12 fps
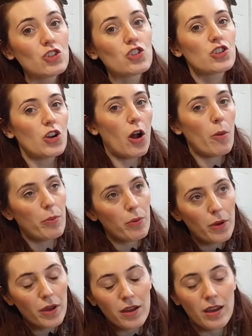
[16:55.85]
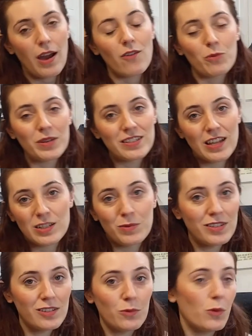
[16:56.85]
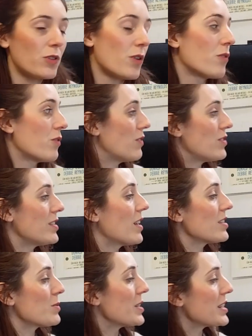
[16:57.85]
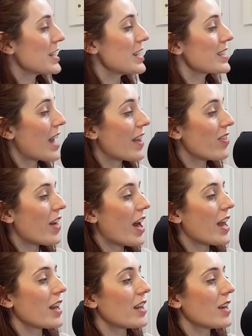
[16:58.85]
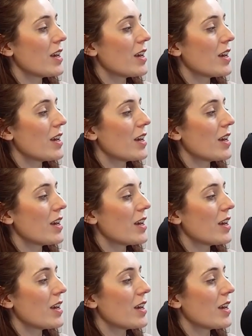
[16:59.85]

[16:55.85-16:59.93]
chop however many centimeters it was off, 50 centimeters, and then